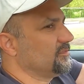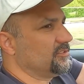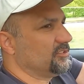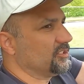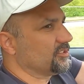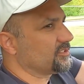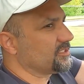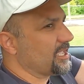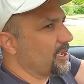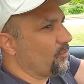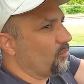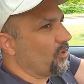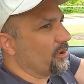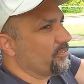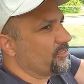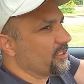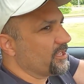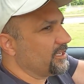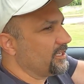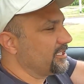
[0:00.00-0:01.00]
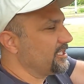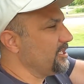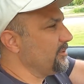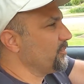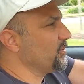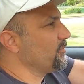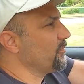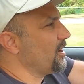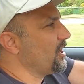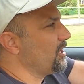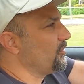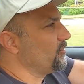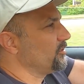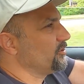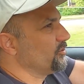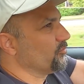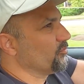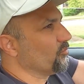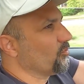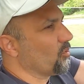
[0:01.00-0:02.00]
Just that one thing to keep in mind
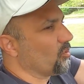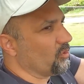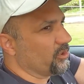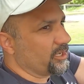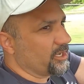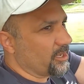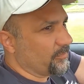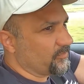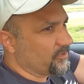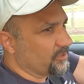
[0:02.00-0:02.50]
when you're rolling up